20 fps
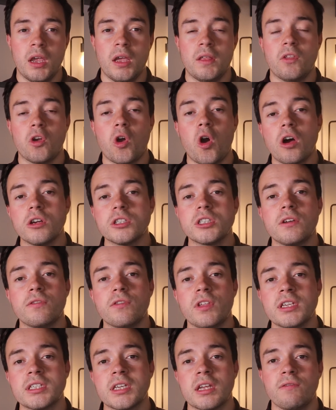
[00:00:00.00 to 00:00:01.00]
The cost of
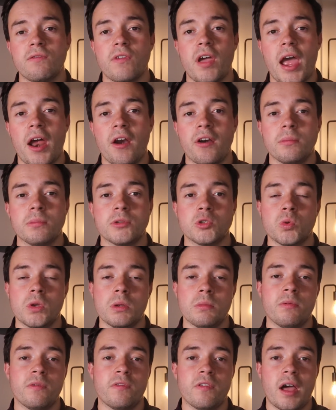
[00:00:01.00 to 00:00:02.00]
this can vary
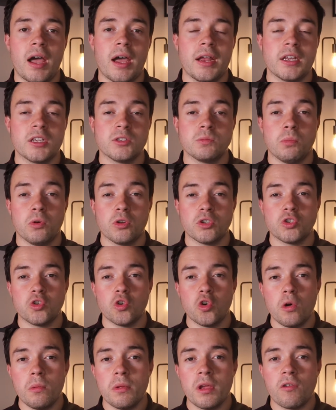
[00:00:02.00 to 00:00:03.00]
between providers, but it's
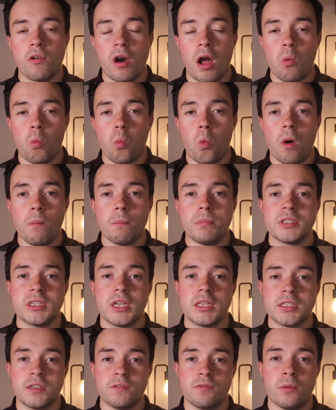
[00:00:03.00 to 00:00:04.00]
normally around
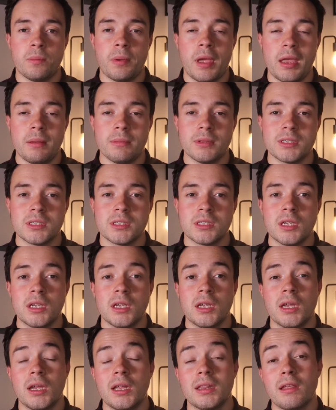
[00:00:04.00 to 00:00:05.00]
1% of the payments.
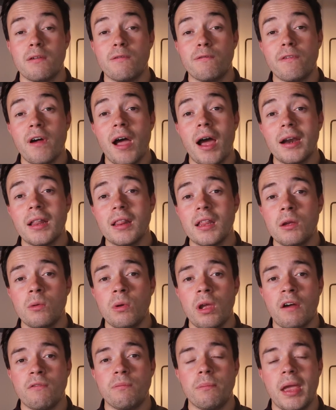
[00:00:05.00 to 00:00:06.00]
Then finally,
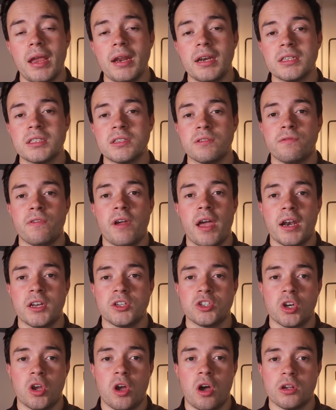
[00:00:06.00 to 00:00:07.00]
we have maintenance and
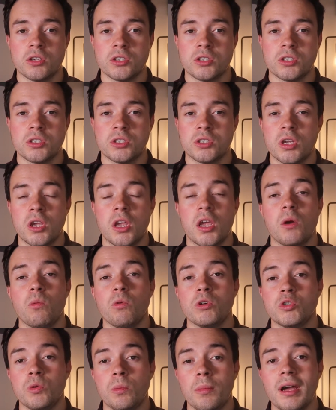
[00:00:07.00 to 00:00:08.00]
furniture costs,
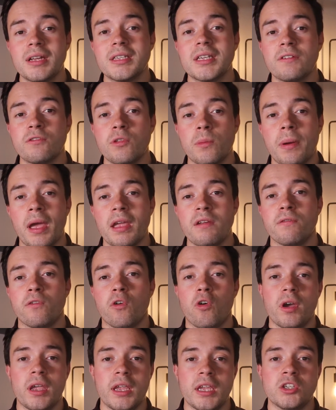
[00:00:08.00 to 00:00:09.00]
which you might have to pay
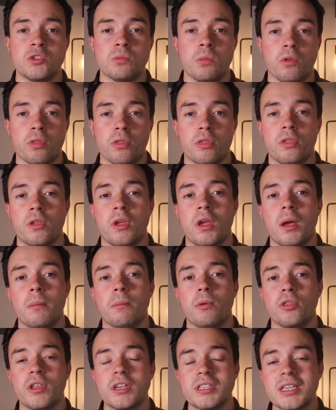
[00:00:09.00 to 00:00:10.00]
for each month,
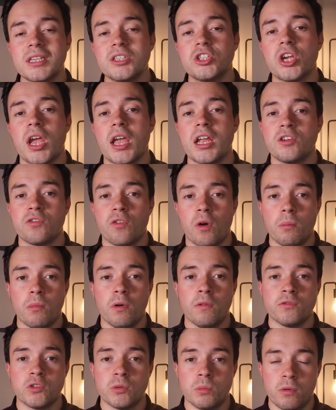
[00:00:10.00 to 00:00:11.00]
but this can change from
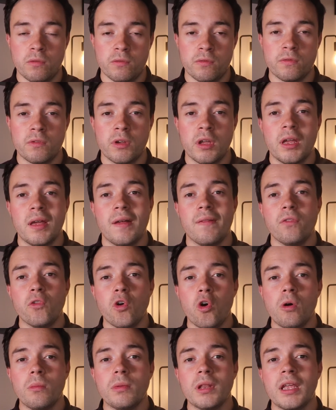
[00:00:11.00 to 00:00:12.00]
month to month.
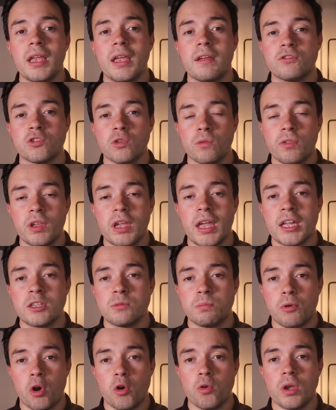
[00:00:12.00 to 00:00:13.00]
Normally, if something gets
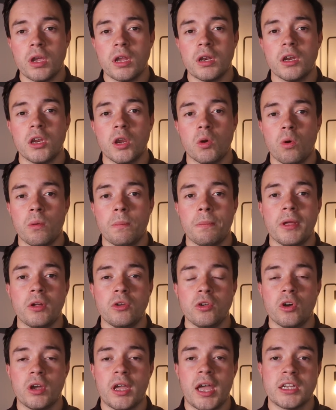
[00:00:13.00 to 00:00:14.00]
broken, you will bill
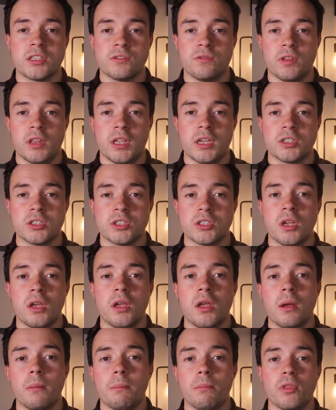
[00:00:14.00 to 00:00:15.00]
your guests for this,
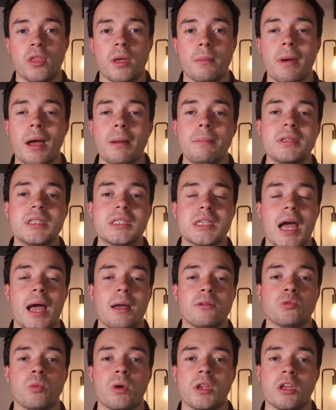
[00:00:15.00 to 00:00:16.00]
but there might be
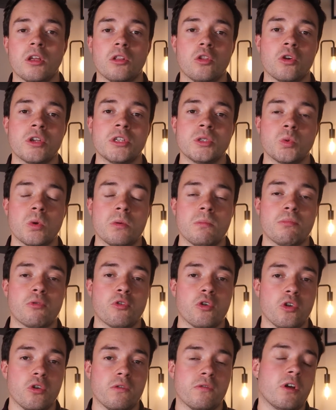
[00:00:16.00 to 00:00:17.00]
times when you're looking to
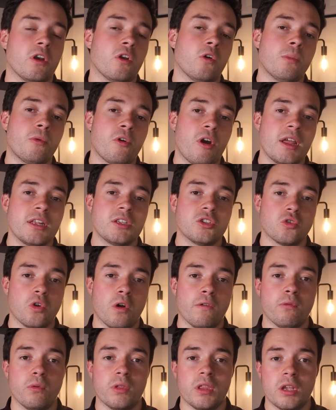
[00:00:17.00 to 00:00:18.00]
improve and upgrade
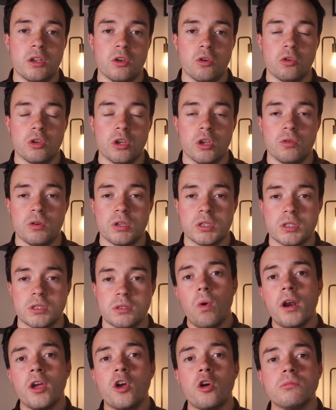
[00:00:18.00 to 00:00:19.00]
stuff within your unit.
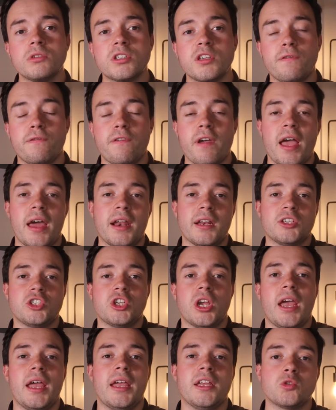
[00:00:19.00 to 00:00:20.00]
When it comes to
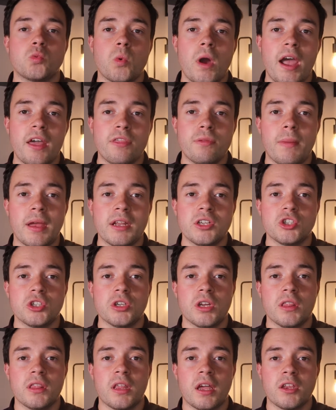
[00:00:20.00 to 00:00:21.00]
furniture, it is worth
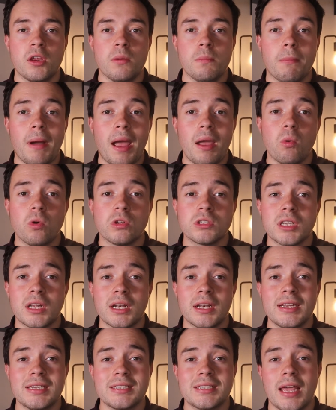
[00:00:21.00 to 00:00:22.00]
mentioning that you might want to
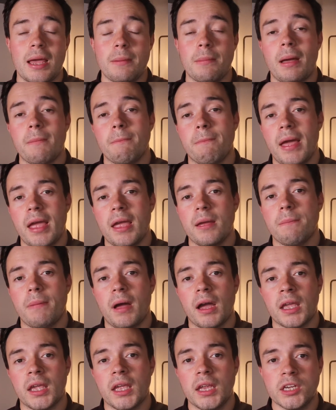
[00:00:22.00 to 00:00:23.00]
lease them and pay it
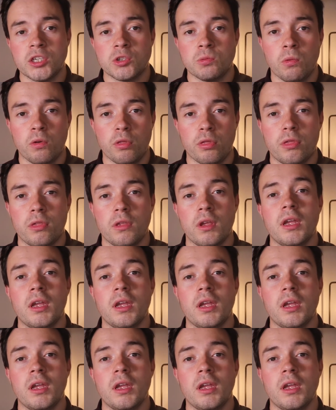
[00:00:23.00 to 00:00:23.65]
back each month.